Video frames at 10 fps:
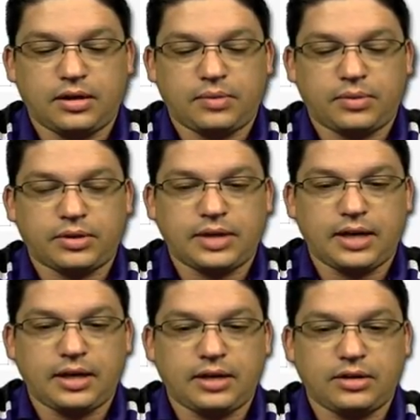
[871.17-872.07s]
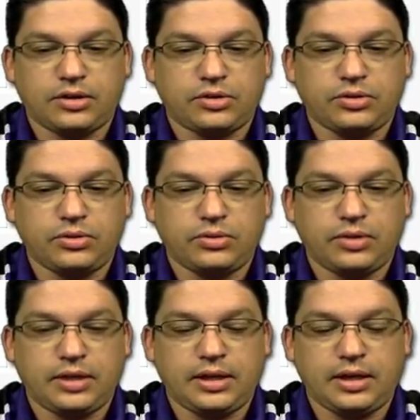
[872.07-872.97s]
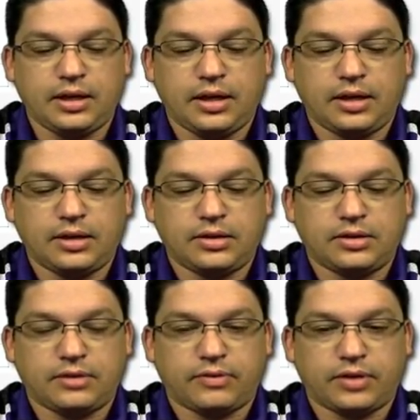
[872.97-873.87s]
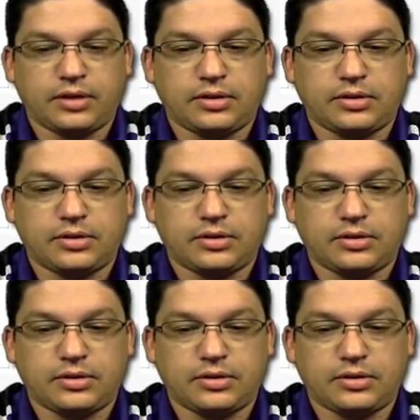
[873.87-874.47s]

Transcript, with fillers: pertaining to the different